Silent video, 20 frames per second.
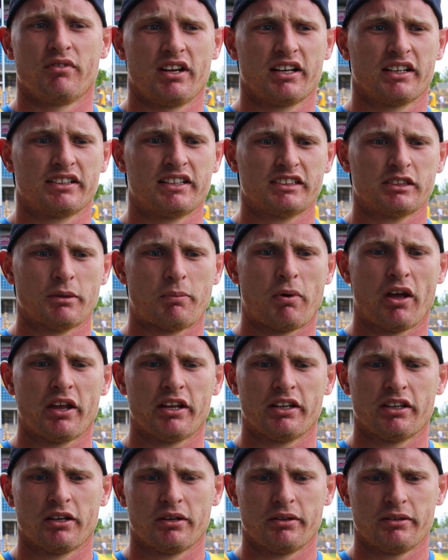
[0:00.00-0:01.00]
We were
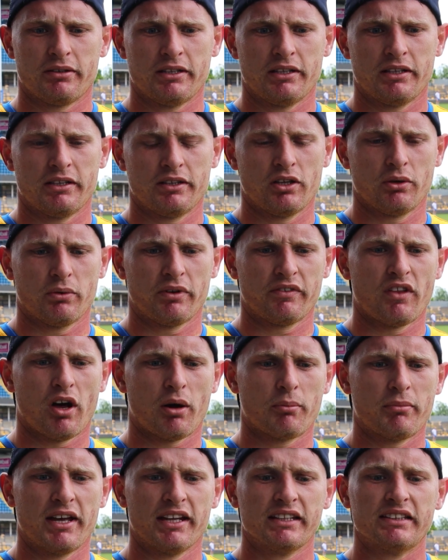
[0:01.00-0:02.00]
disappointed that we've
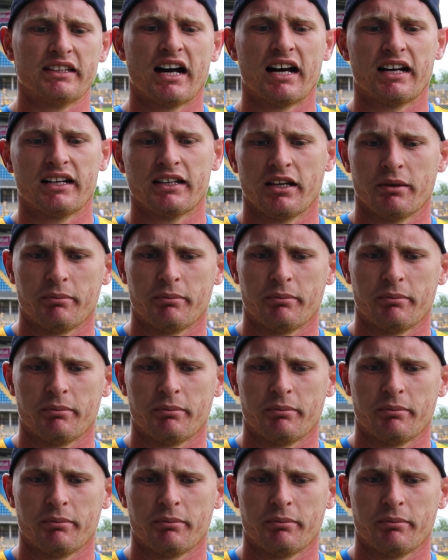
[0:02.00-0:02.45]
not made that.